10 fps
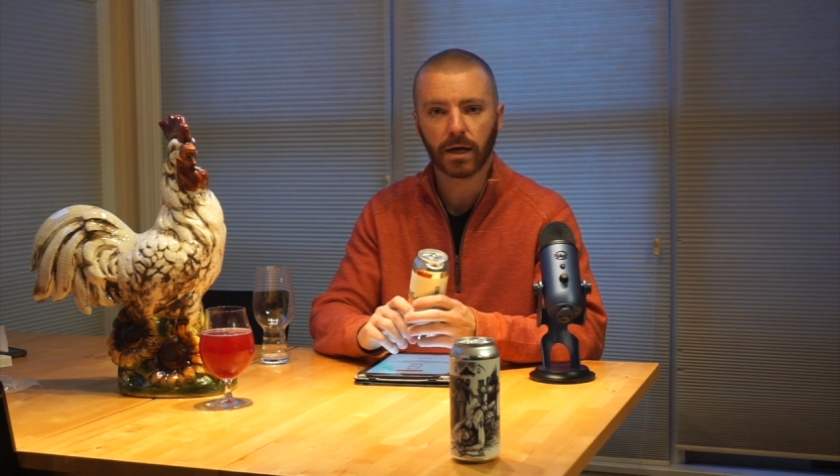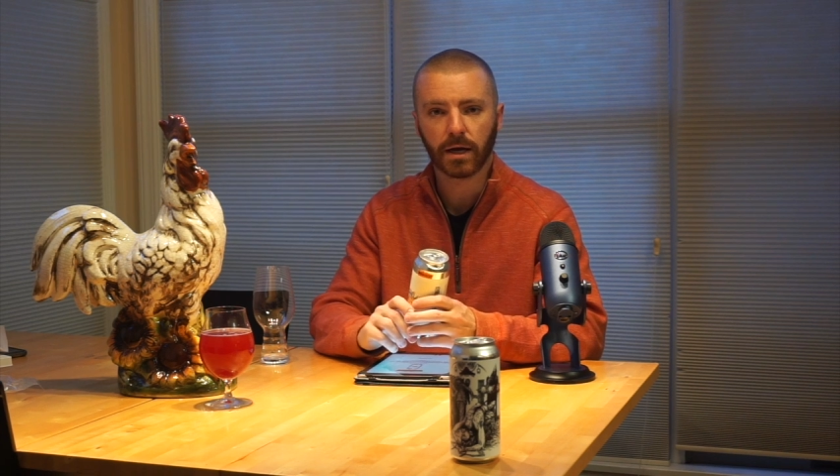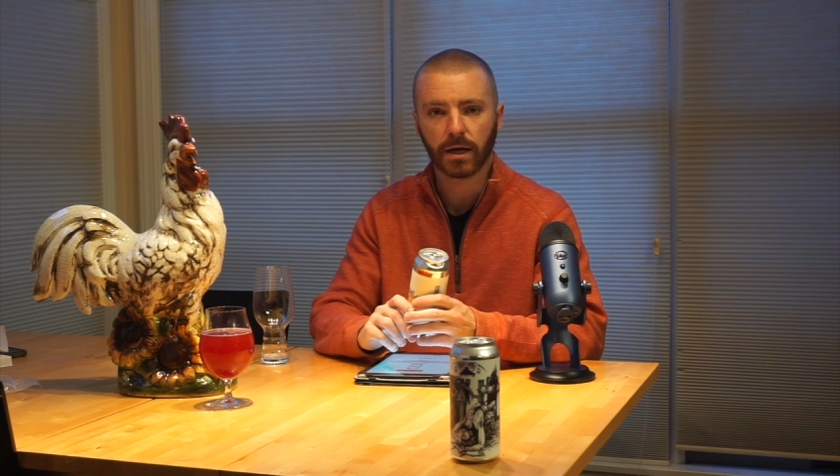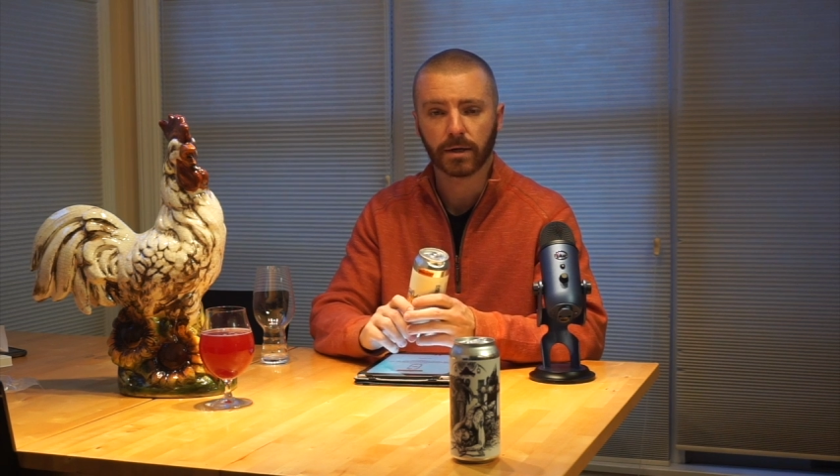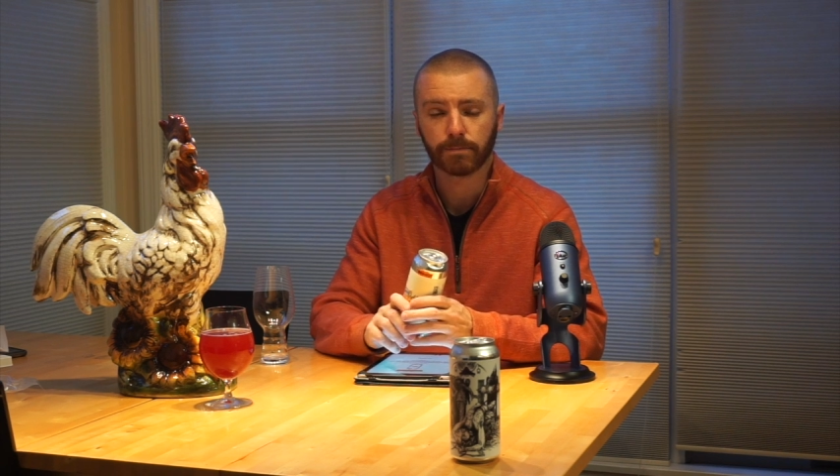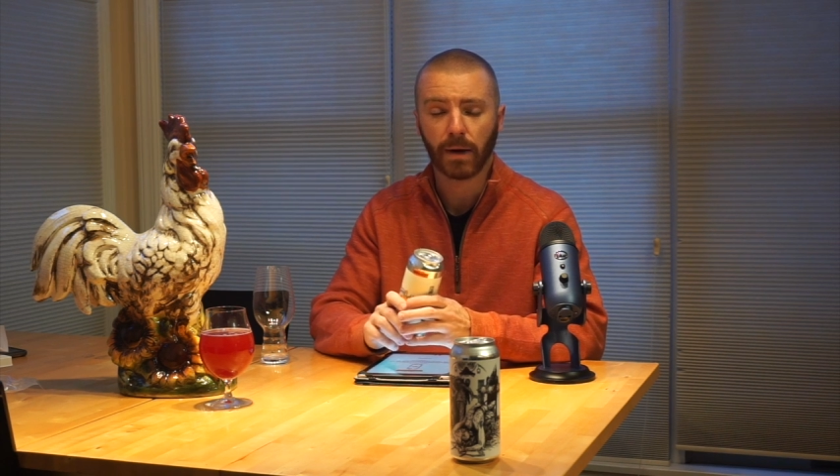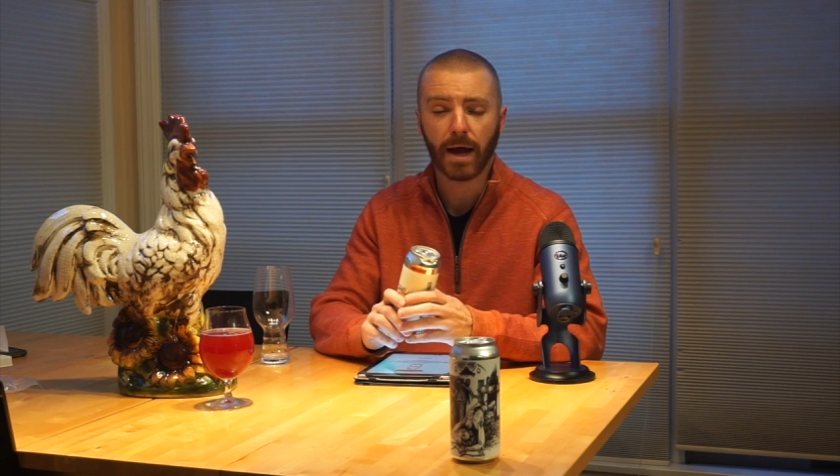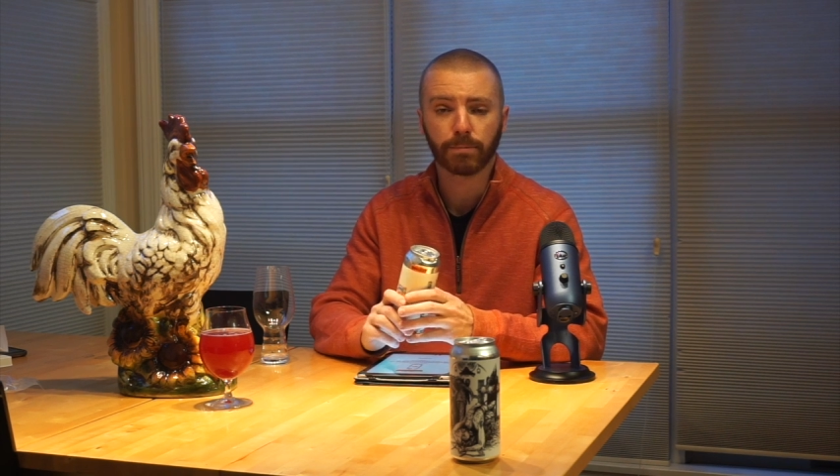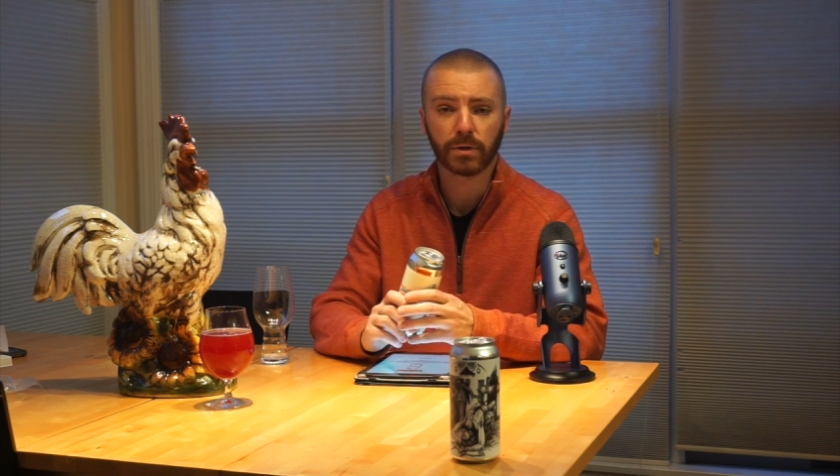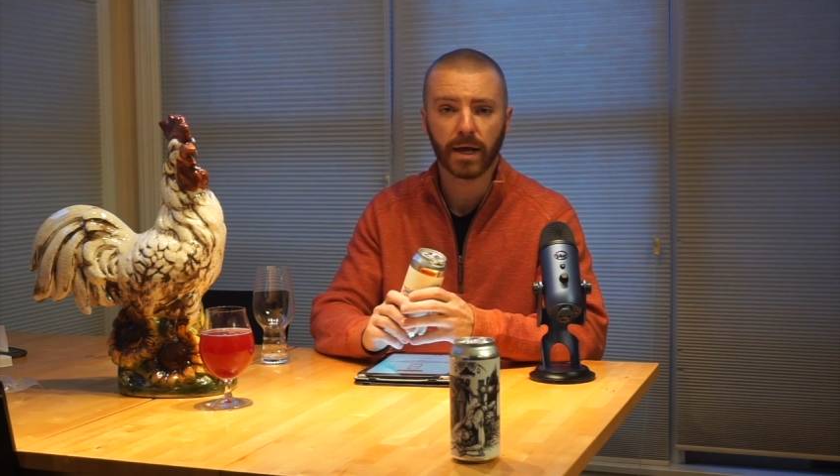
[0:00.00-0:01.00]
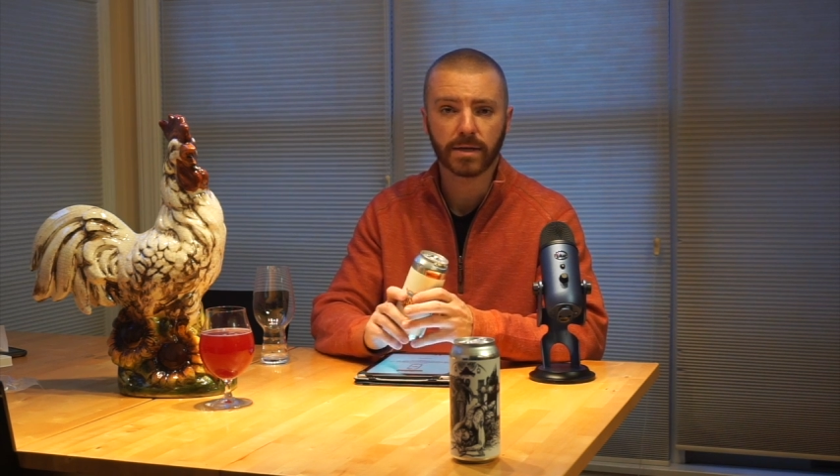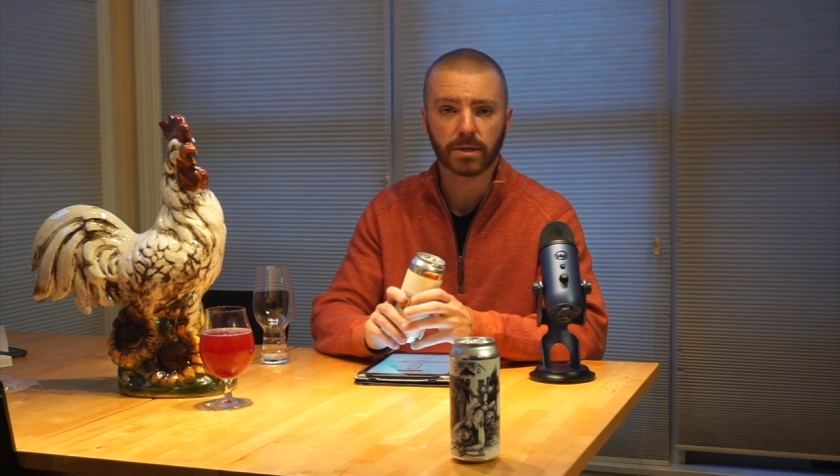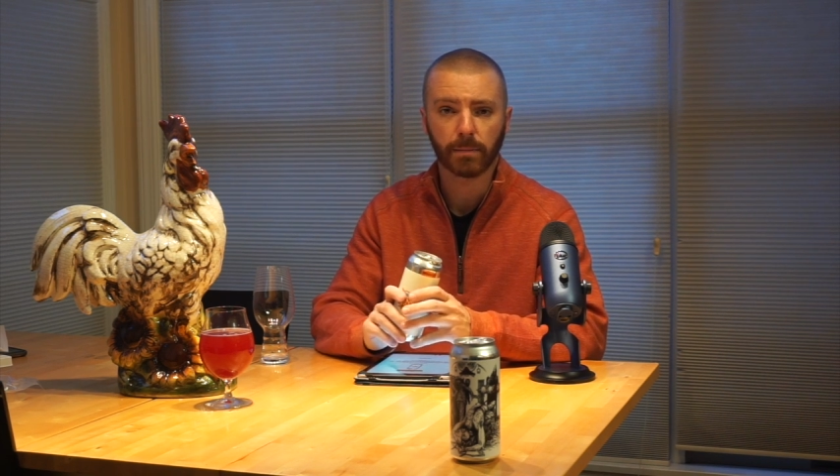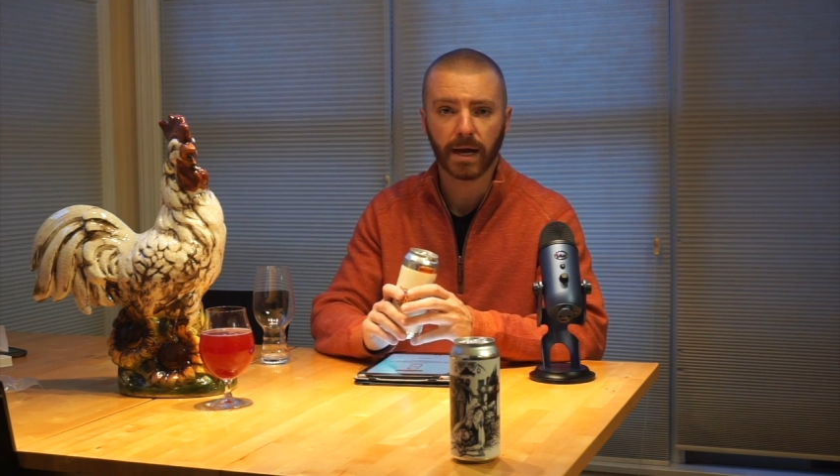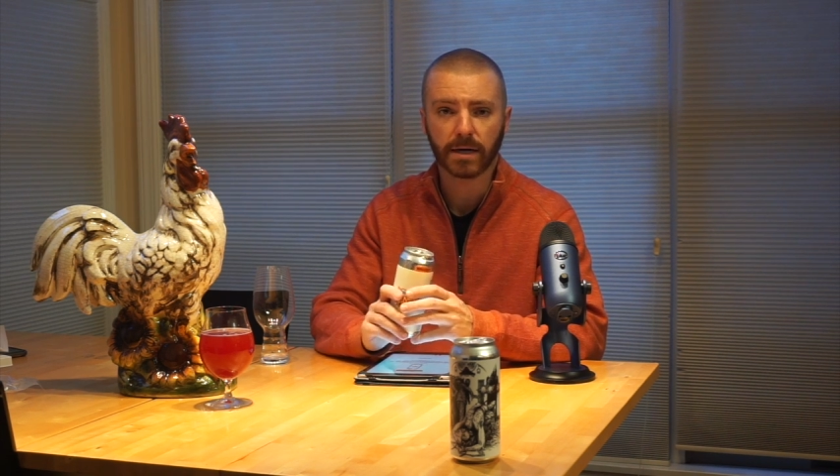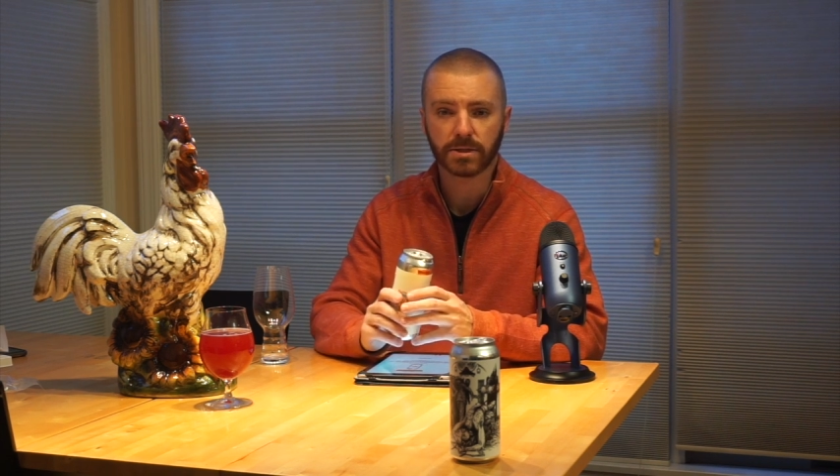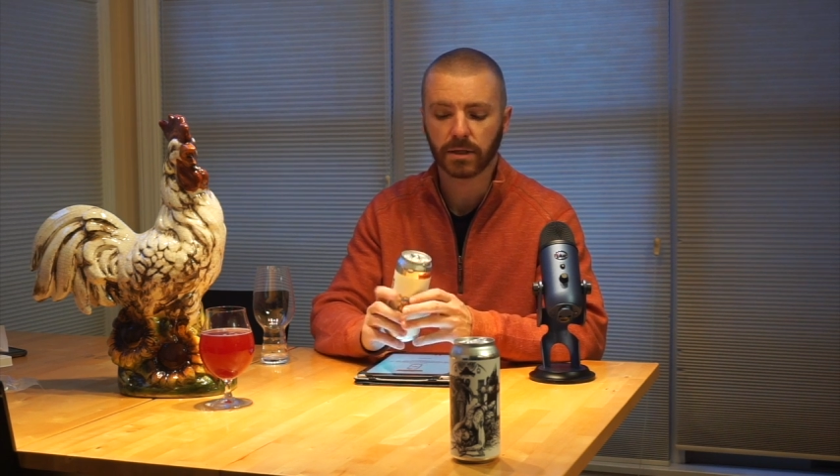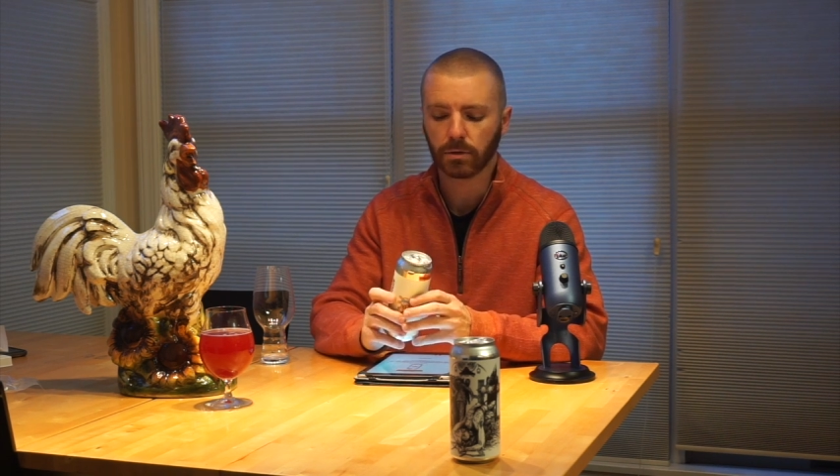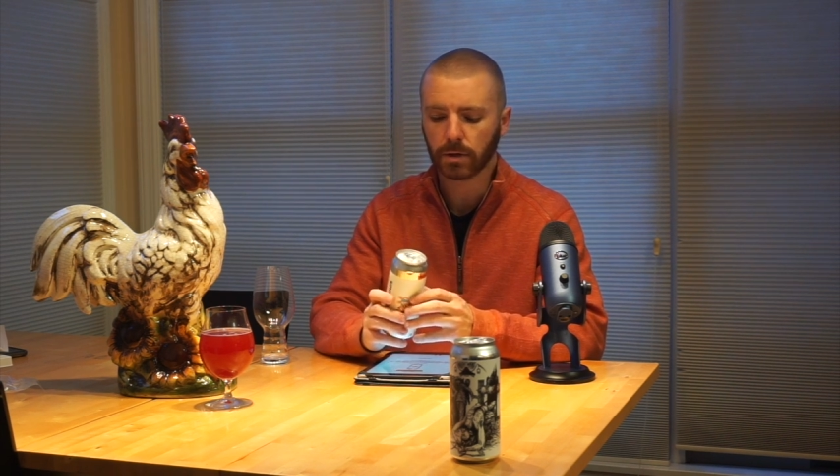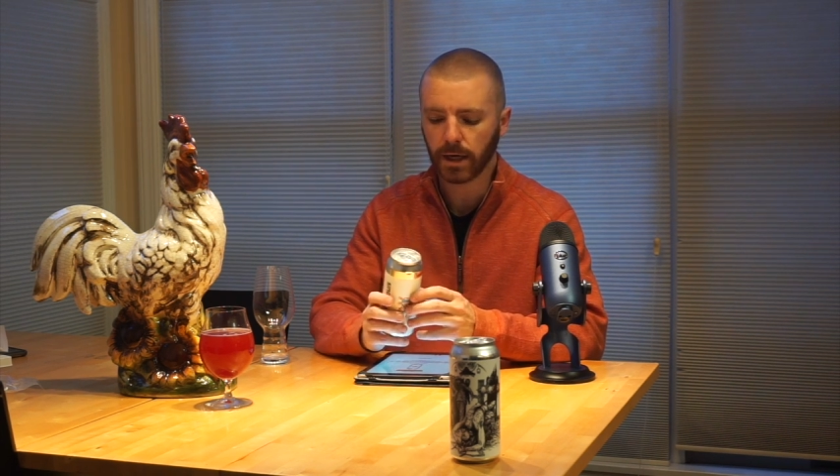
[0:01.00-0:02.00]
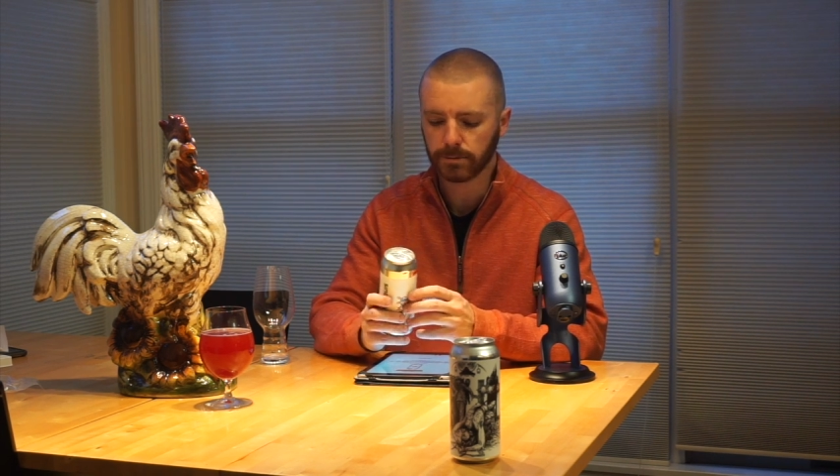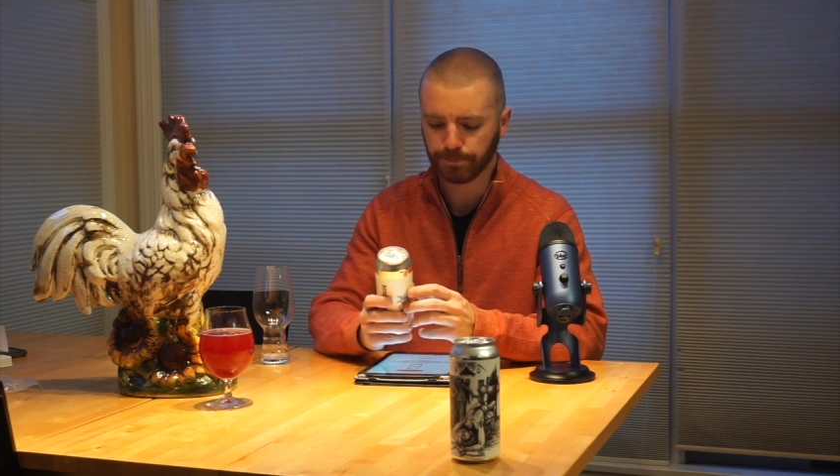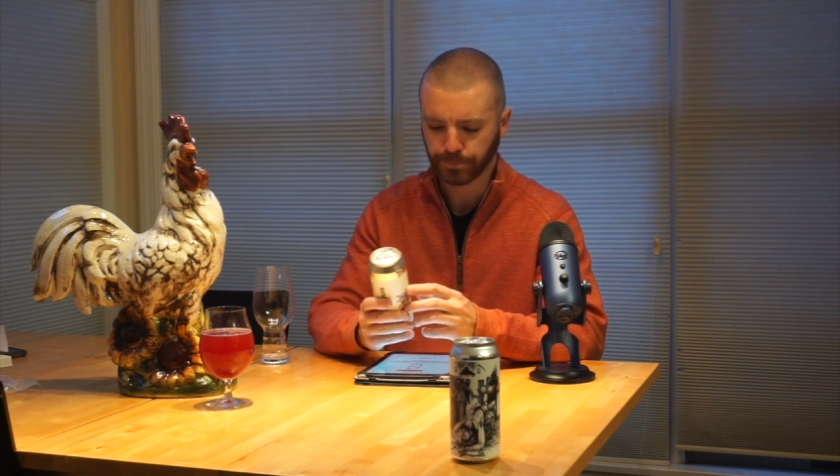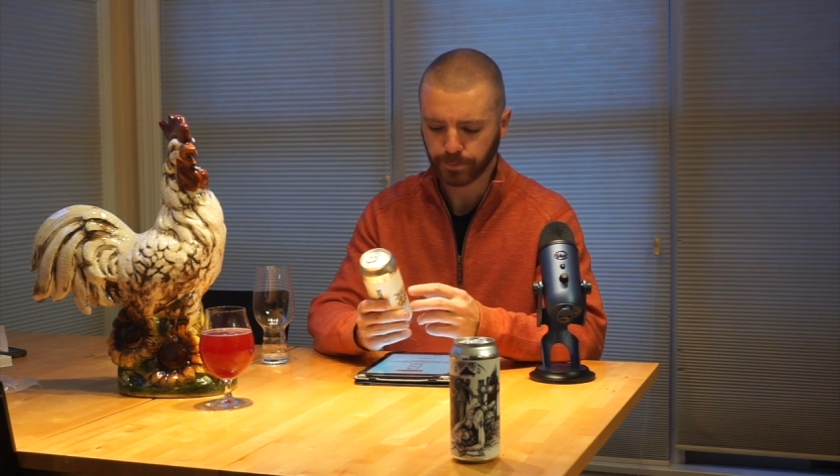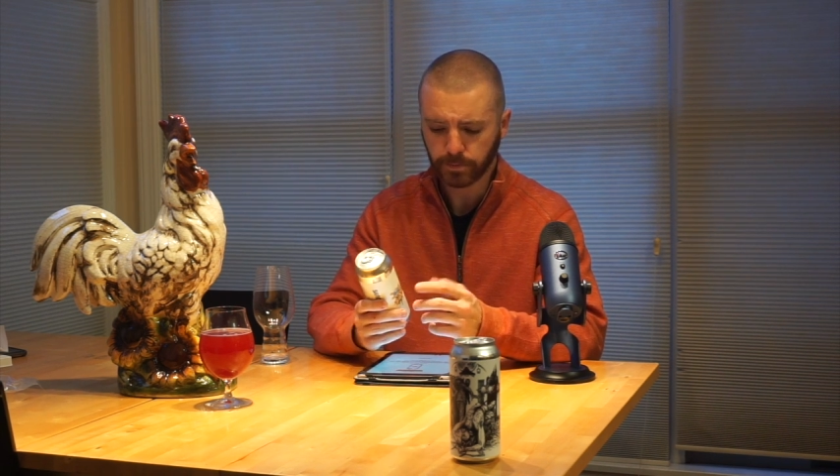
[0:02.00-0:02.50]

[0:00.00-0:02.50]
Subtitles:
IPAs coming out of Singlecut.